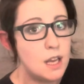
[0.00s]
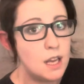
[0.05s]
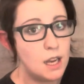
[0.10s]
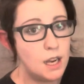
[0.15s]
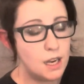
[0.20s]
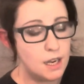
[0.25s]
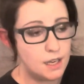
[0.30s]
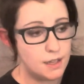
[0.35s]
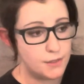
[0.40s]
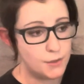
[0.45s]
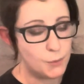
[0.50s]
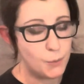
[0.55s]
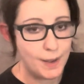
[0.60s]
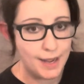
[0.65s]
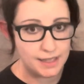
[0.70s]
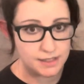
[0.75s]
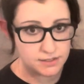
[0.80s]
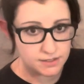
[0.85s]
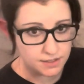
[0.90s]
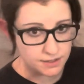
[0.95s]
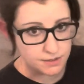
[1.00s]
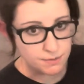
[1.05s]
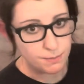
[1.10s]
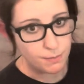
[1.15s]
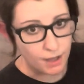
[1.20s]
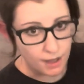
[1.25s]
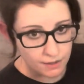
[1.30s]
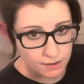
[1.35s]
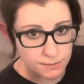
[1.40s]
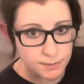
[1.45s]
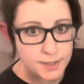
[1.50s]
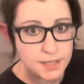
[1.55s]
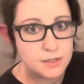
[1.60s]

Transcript: The wax doesn't bother me,